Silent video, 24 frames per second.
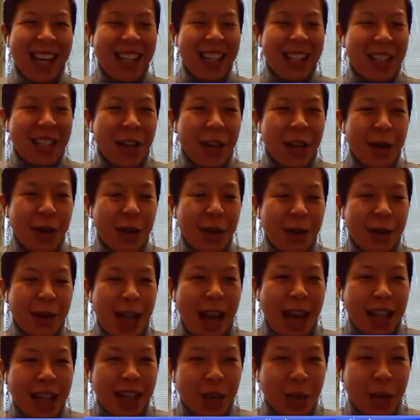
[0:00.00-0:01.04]
So
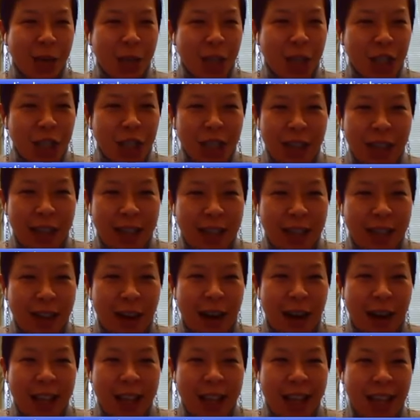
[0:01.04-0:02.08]
last question, is there
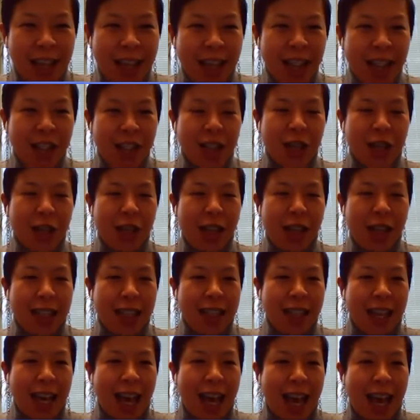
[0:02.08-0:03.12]
anything else you'd like
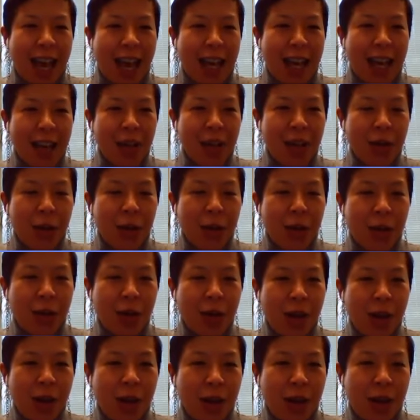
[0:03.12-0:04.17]
to add
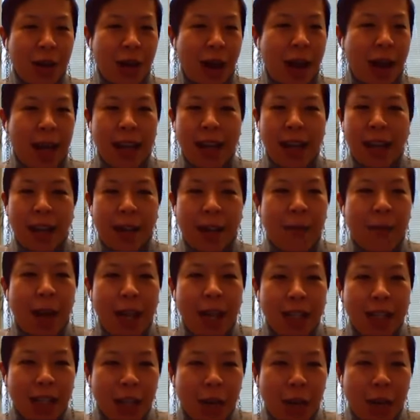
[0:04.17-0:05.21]
or any
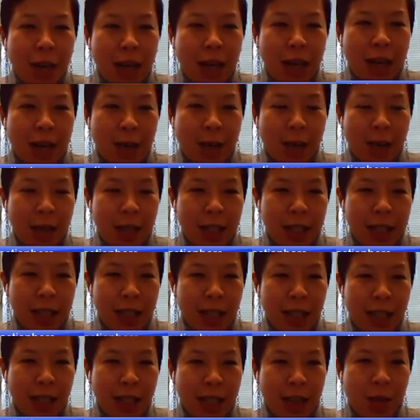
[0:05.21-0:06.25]
events going on at
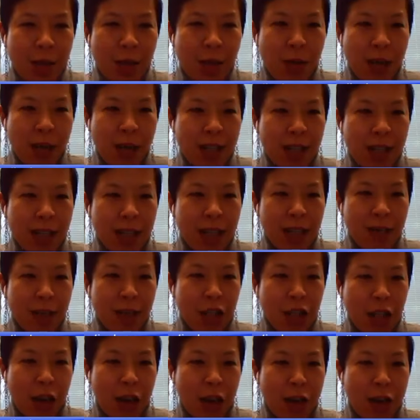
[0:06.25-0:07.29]
Peninsula that you want to give a
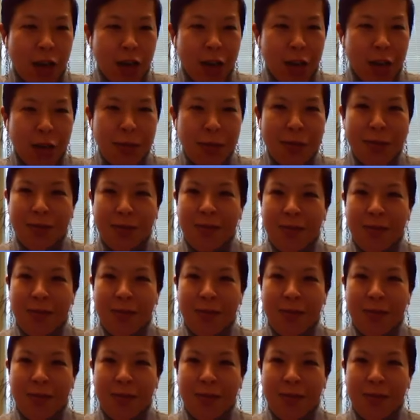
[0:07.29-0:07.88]
shout out to?